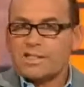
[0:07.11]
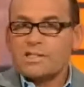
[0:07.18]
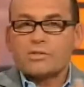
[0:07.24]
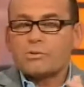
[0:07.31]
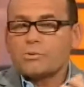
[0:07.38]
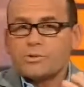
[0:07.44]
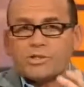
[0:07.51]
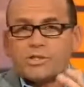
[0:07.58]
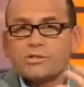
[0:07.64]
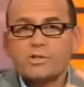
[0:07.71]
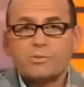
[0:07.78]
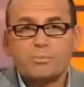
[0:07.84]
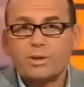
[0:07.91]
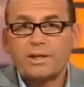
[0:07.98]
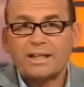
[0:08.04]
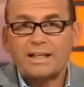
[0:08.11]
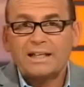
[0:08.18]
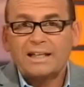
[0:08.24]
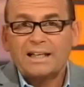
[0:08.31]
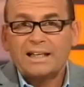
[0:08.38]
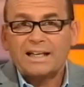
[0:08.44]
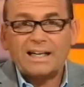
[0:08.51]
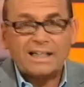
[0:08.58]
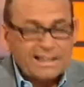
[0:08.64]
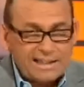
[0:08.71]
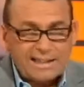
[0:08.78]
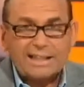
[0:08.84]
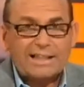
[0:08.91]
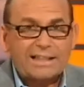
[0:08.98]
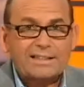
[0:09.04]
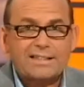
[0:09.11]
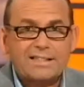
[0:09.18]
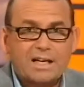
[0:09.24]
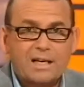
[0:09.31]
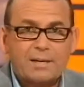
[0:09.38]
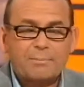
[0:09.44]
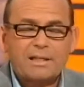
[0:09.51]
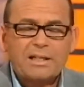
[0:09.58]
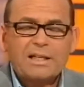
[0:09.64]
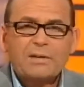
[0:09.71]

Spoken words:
It's also spring cleaning time.